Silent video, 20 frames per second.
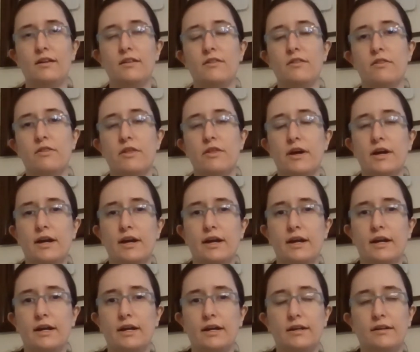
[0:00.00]

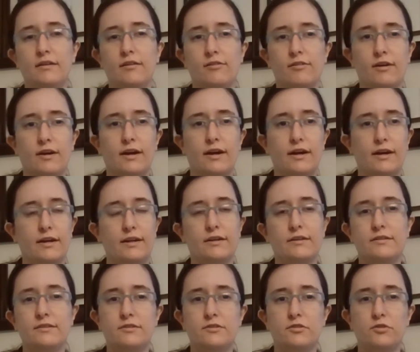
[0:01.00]
They decide
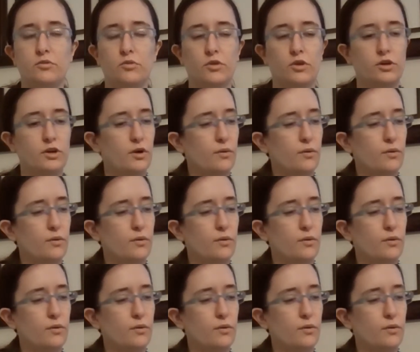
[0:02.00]
to look